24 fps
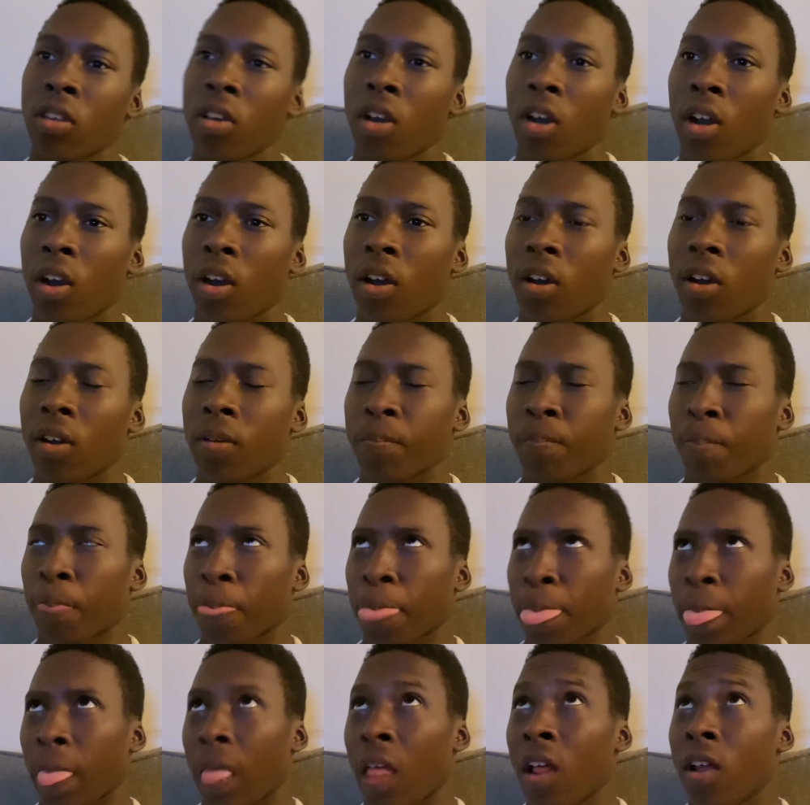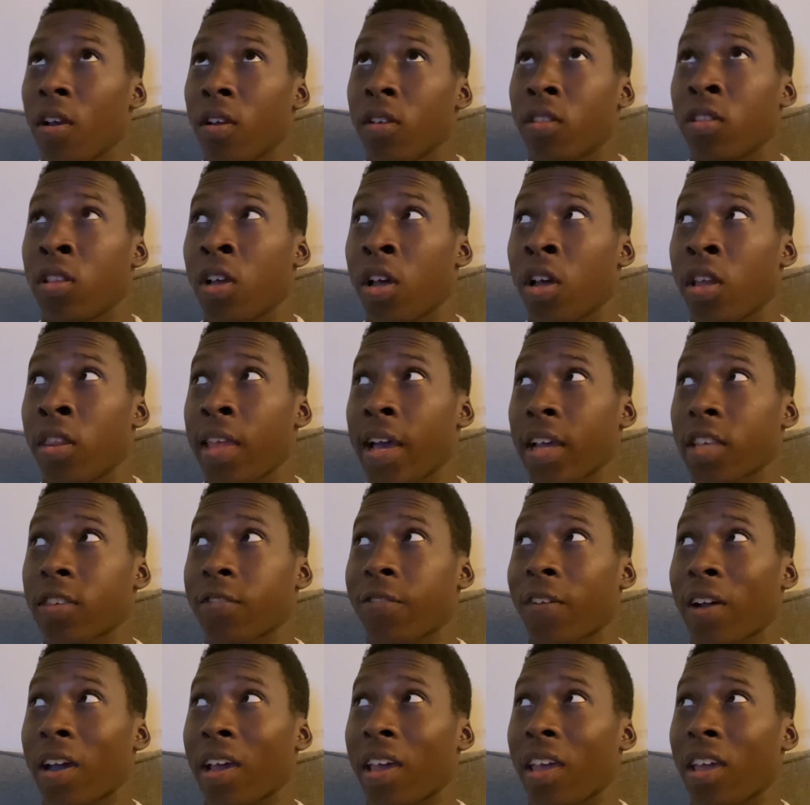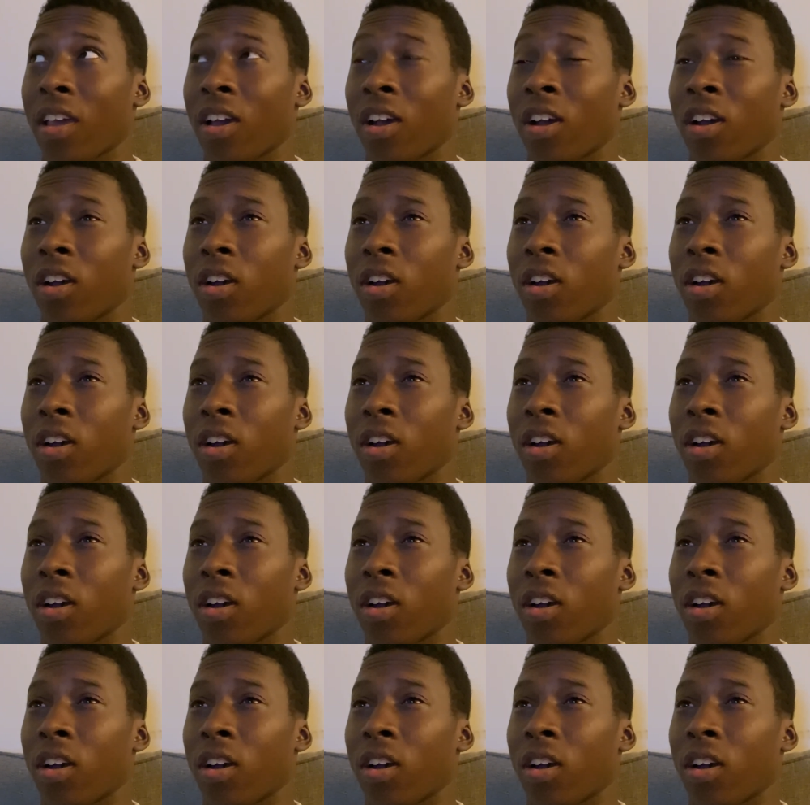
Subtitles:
The next fight,